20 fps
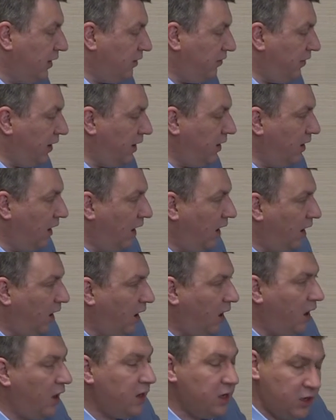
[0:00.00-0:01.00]
then a
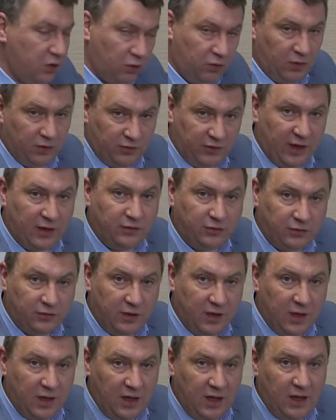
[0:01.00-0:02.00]
high current test
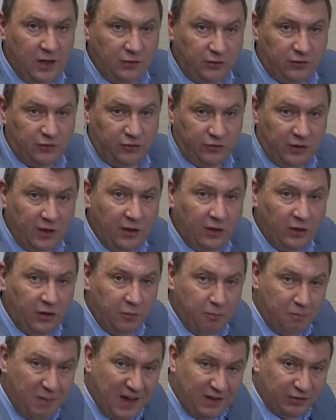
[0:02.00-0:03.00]
is still the
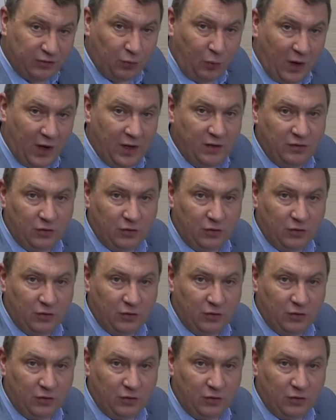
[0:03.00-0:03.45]
best way